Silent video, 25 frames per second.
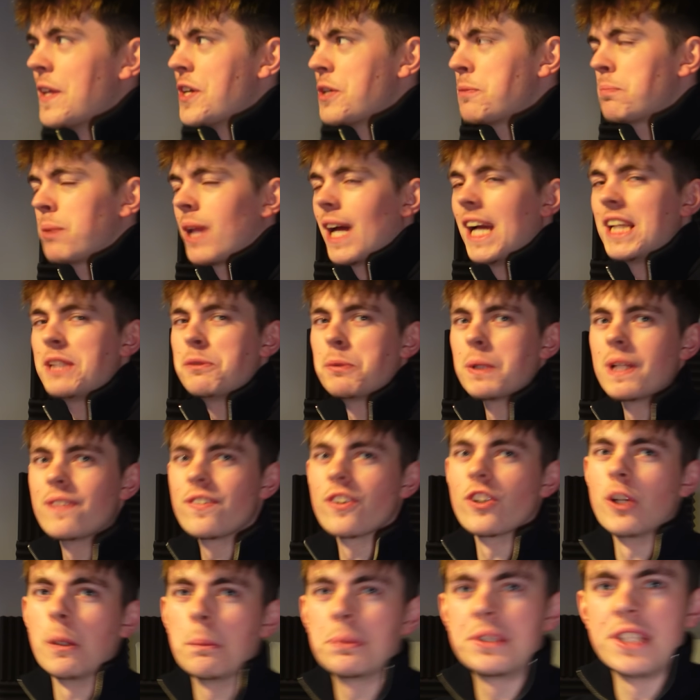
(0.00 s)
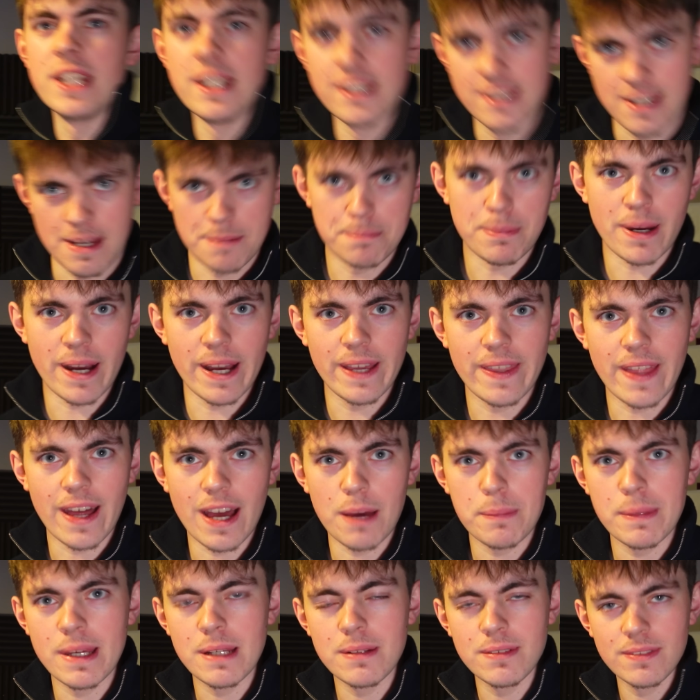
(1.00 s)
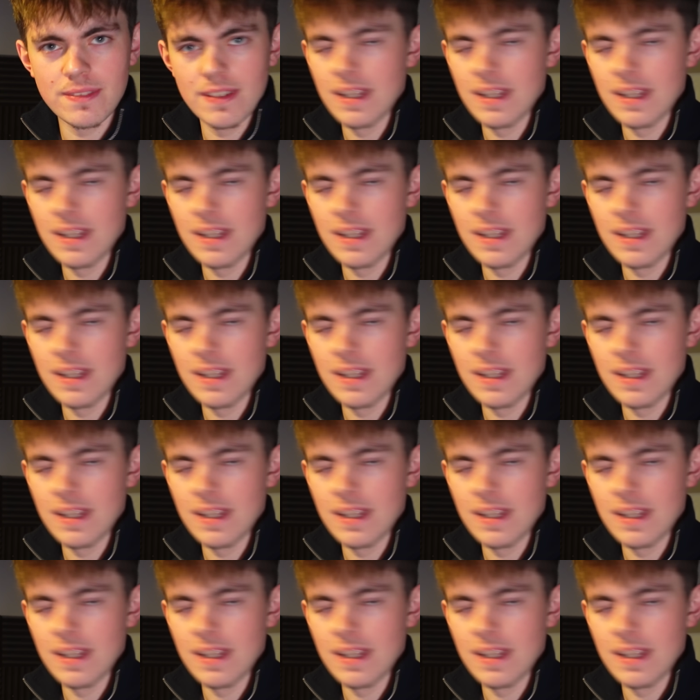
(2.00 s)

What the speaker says: this place would have erupted. And by that I mean,